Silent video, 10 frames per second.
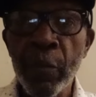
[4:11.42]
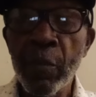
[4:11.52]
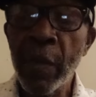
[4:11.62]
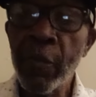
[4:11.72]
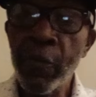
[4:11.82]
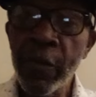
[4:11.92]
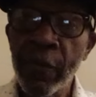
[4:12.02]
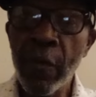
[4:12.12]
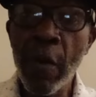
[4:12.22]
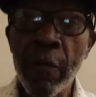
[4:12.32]
Maybe
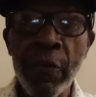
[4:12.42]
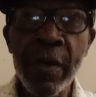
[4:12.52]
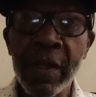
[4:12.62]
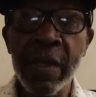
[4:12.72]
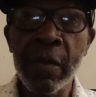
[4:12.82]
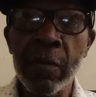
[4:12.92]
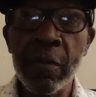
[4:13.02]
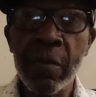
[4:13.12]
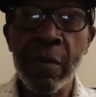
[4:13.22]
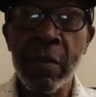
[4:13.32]
we've already killed
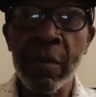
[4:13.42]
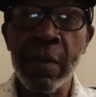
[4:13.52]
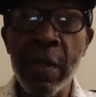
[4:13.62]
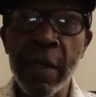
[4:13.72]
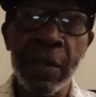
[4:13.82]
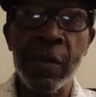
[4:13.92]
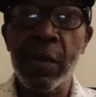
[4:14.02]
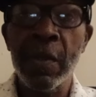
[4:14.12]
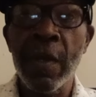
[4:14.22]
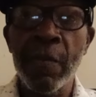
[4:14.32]
the
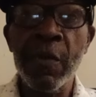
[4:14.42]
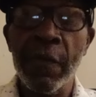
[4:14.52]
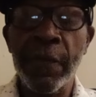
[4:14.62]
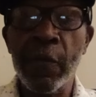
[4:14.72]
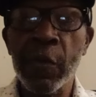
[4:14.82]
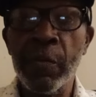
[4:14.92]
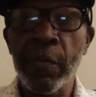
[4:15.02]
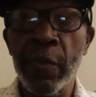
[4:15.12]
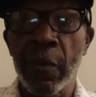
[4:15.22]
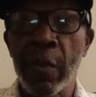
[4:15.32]
first
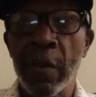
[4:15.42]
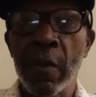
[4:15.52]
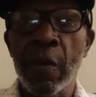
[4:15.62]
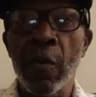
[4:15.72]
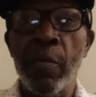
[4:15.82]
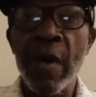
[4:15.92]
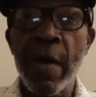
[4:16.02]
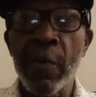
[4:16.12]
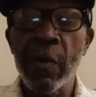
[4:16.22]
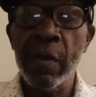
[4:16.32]

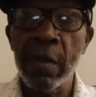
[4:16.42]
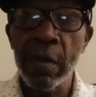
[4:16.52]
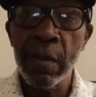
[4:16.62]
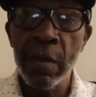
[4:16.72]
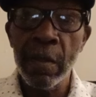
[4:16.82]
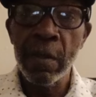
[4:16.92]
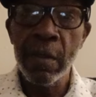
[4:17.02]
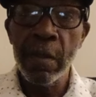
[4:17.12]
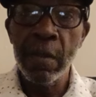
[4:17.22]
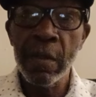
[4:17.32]
Obama,
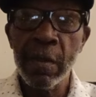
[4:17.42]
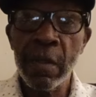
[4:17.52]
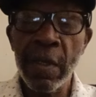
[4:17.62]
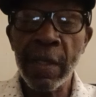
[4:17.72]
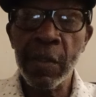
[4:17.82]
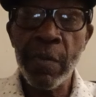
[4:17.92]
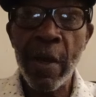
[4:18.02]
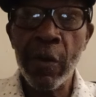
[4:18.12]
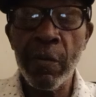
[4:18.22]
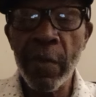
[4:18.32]
the next
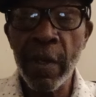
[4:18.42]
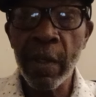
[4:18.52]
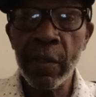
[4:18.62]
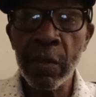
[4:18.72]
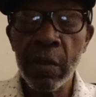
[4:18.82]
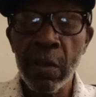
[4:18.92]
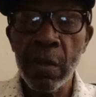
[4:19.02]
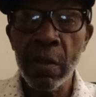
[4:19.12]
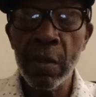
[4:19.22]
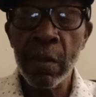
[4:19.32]
Malcolm X,
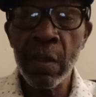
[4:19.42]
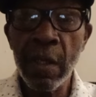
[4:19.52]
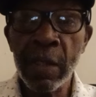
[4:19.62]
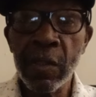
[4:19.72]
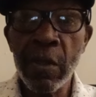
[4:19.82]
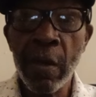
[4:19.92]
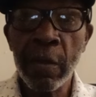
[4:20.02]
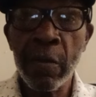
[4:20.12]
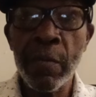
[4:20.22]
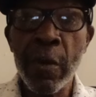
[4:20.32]
the next
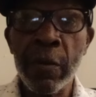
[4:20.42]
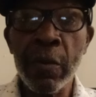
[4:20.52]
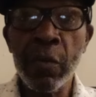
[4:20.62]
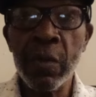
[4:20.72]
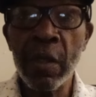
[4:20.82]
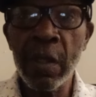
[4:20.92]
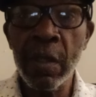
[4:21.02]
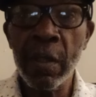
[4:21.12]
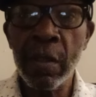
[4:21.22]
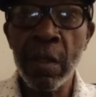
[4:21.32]
Dr. Martin Luther
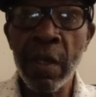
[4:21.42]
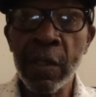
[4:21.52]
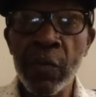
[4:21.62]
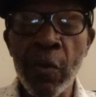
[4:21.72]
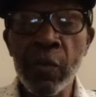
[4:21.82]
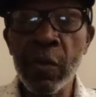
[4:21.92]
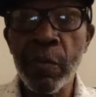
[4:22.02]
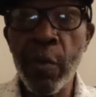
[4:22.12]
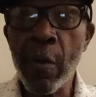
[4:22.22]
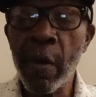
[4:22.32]
King, the next Rosie
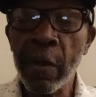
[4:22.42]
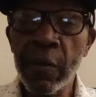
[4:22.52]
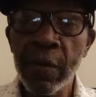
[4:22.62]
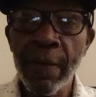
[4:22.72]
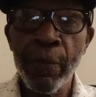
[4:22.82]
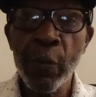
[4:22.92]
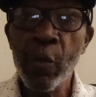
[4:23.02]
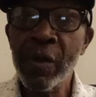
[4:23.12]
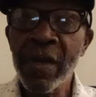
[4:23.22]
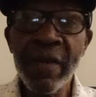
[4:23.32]
Parks.
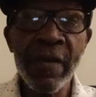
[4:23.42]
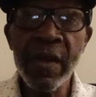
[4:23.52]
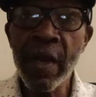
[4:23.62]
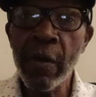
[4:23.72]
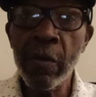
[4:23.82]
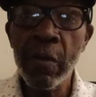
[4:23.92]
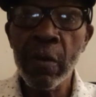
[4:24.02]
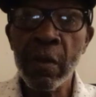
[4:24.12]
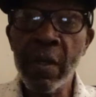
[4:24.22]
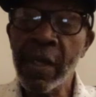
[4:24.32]
We'll never know.
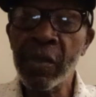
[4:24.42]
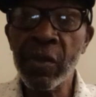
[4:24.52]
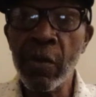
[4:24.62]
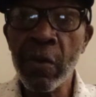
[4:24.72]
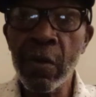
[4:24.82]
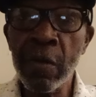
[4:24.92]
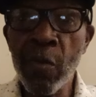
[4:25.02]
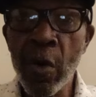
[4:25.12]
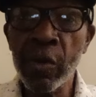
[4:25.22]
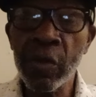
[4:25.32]
The next Thurgood
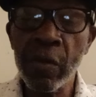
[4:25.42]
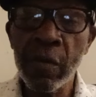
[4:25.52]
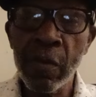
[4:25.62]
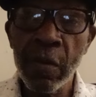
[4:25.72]
Marshall.